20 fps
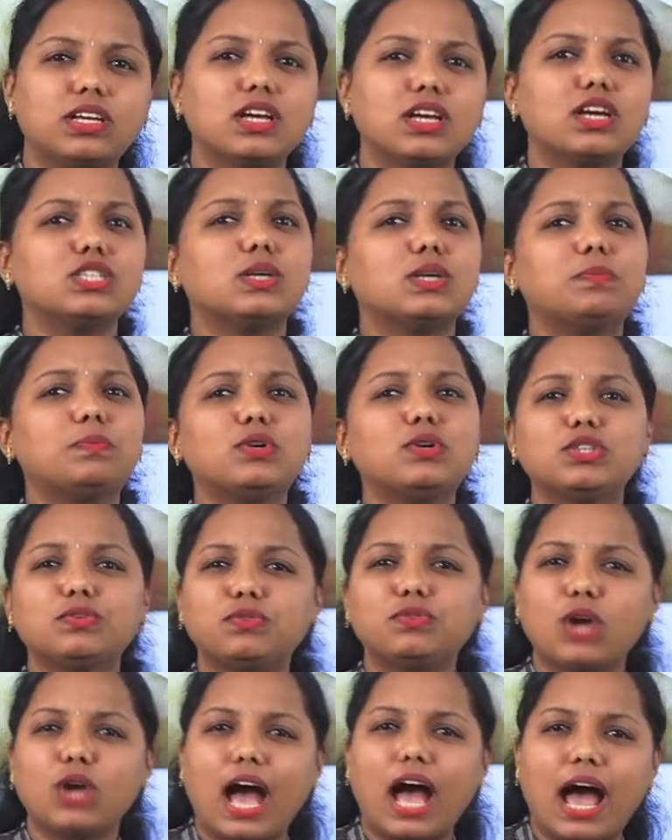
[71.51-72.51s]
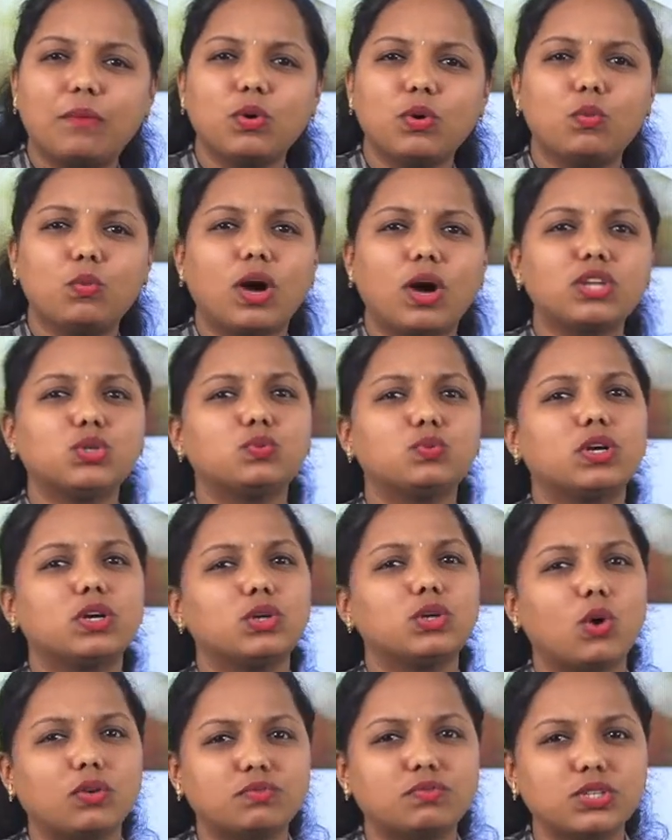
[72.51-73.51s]
Suppose if you have a one-to-one
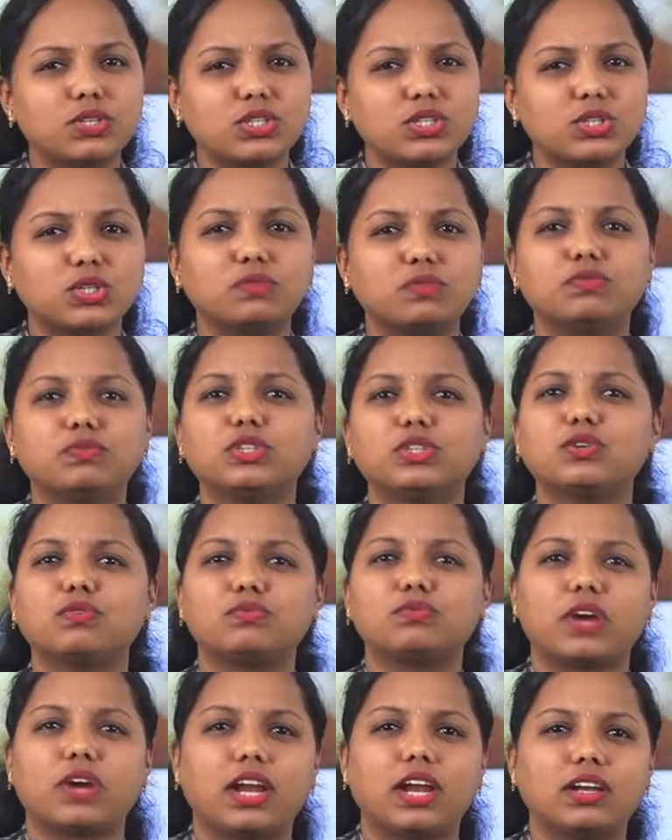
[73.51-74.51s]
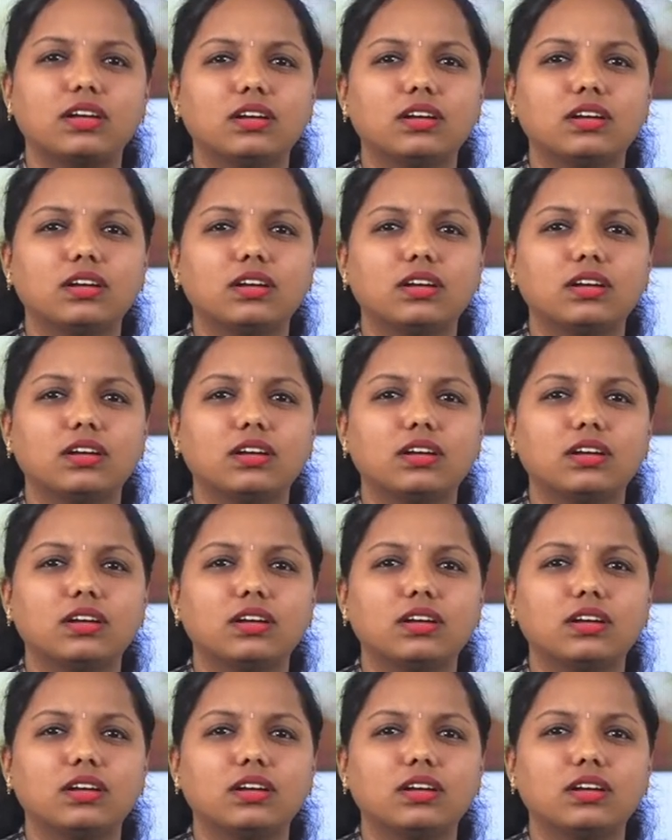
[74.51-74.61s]
conversation with your friend.